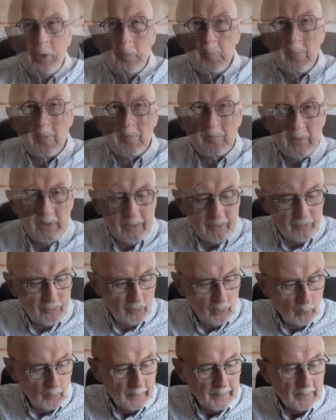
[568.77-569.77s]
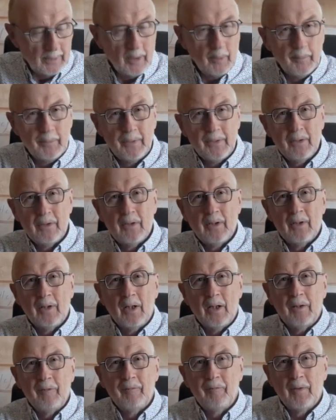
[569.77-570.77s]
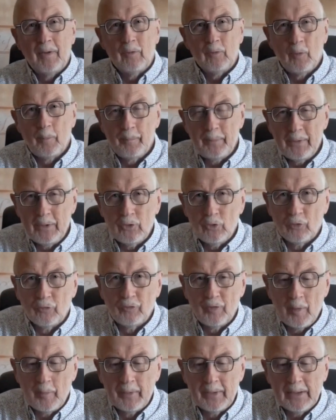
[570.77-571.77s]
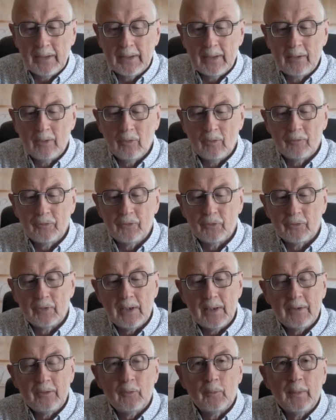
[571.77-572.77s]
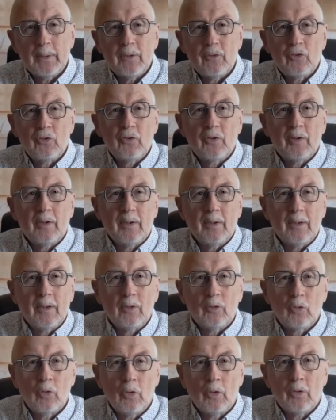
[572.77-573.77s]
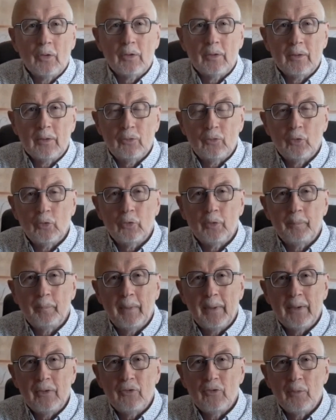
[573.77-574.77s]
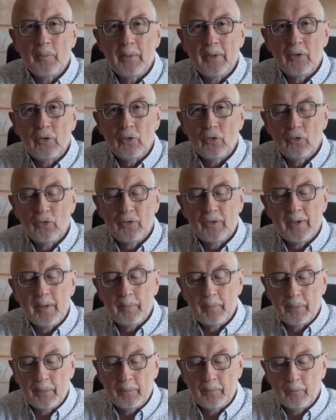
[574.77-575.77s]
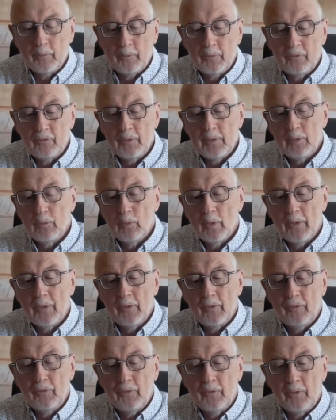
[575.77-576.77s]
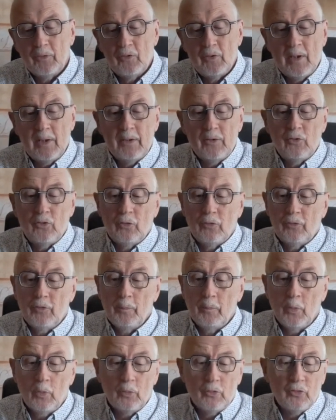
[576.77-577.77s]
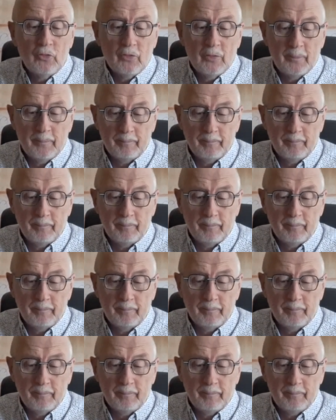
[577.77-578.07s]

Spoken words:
In my wife's sewing cabinet I found a piece of fabric of the right width and color to replace the missing strap between one of the sides of the box.